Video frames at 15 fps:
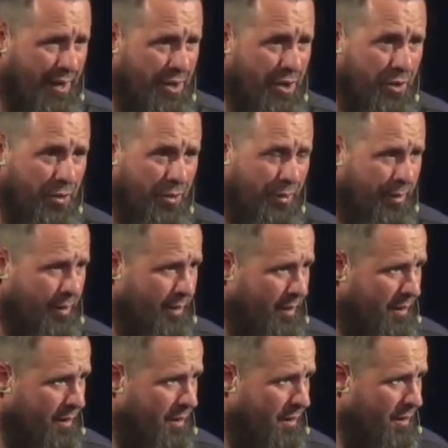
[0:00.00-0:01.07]
that about
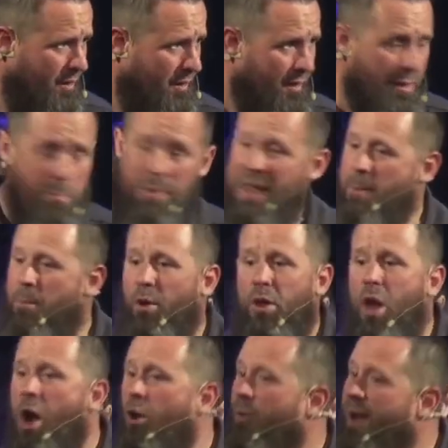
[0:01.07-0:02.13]
you.
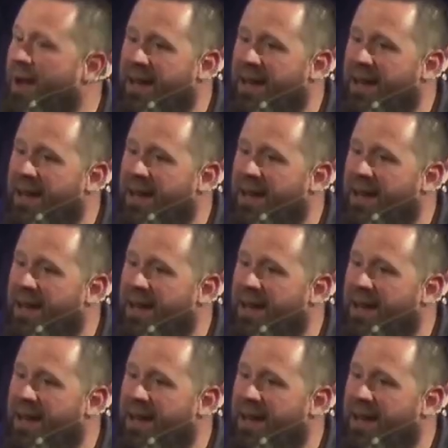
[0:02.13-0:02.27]
People